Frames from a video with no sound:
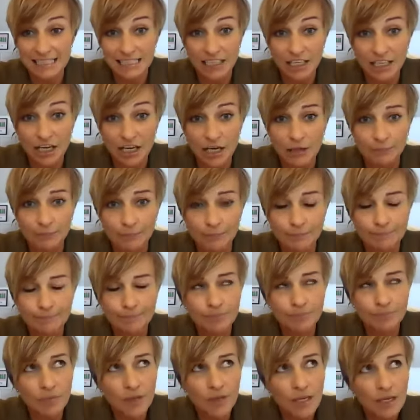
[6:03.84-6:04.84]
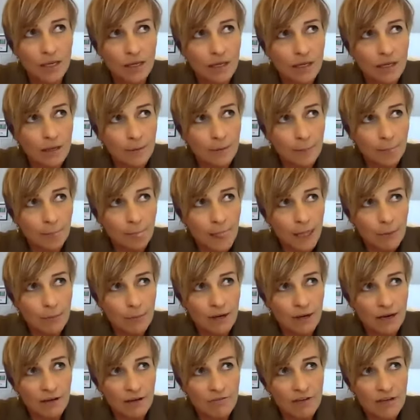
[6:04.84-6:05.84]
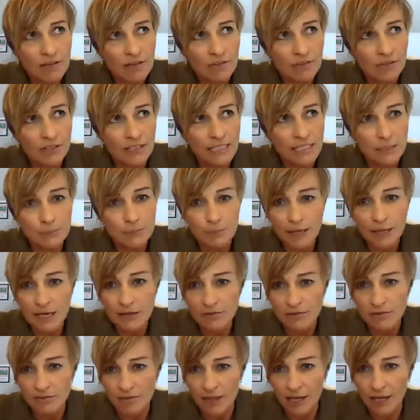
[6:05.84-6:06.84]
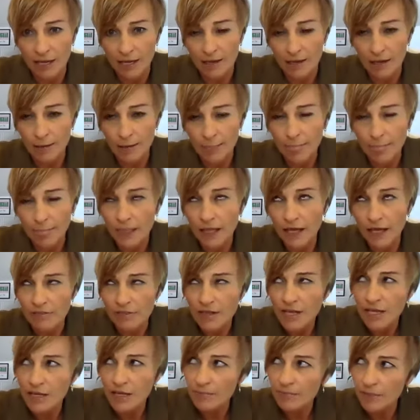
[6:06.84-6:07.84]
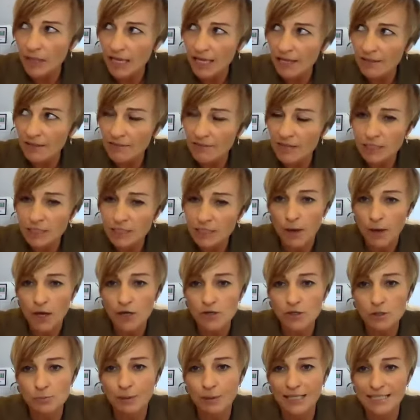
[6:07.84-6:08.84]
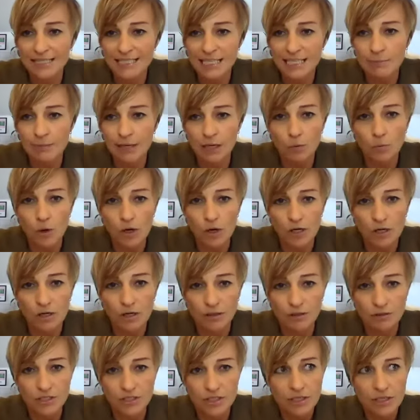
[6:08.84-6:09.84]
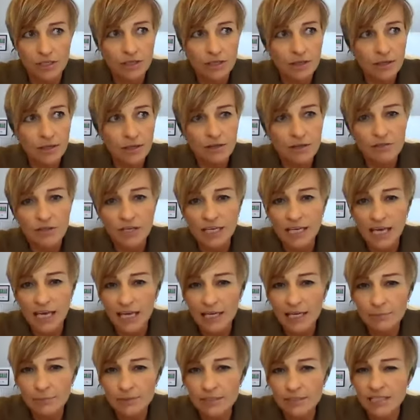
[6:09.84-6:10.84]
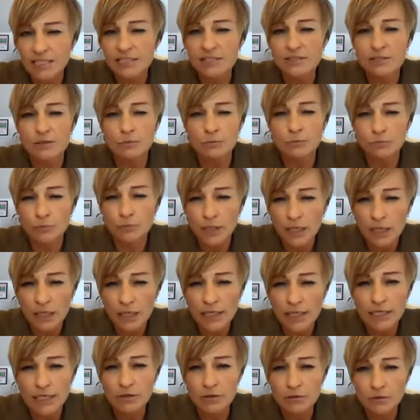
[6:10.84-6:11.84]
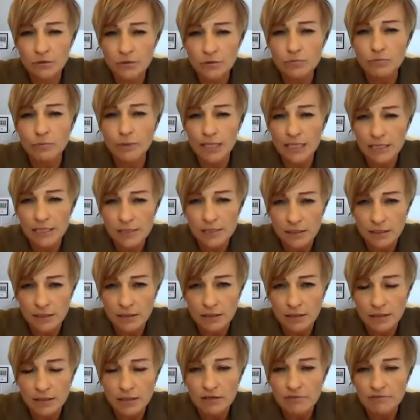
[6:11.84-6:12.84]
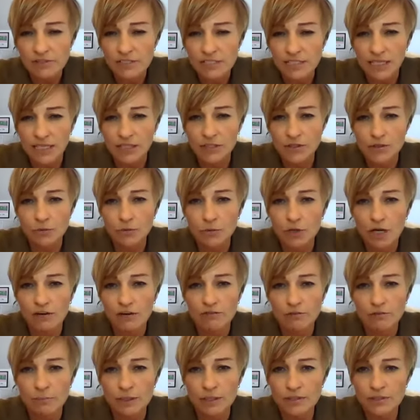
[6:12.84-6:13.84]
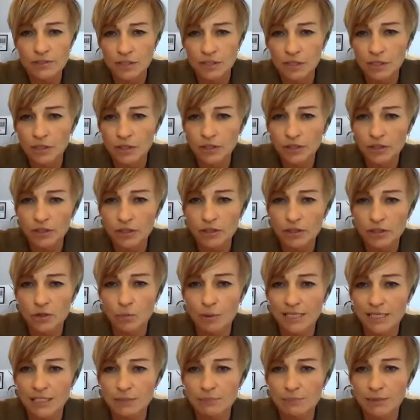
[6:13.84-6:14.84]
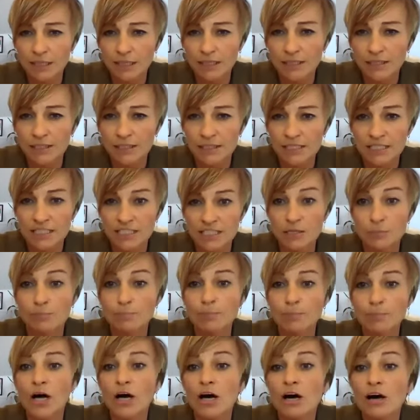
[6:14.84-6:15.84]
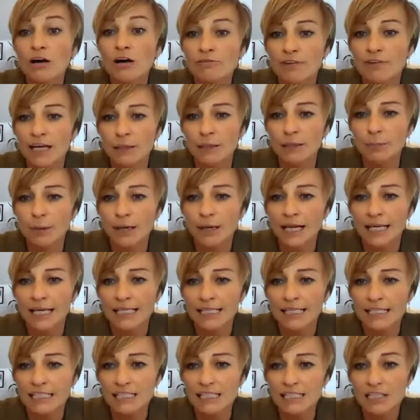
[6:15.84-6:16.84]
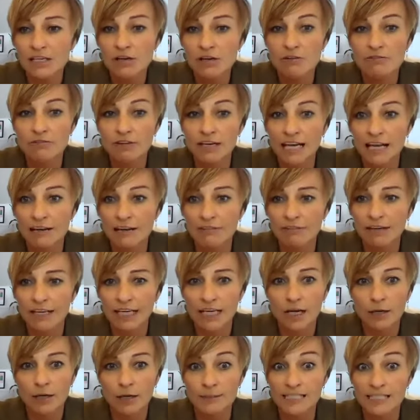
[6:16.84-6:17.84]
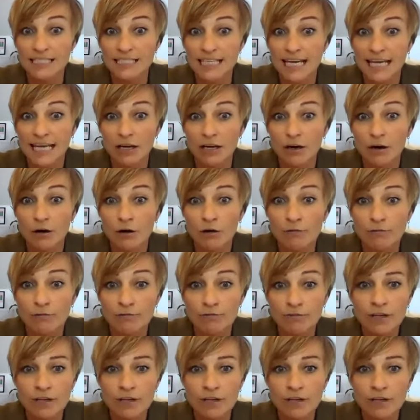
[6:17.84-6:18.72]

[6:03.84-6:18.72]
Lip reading: to come. But I think that it's bigger than that. I think in this post-pandemic world, the Games is a really good reason for central government to look at the West Midlands as the perfect place for levelling up to take off,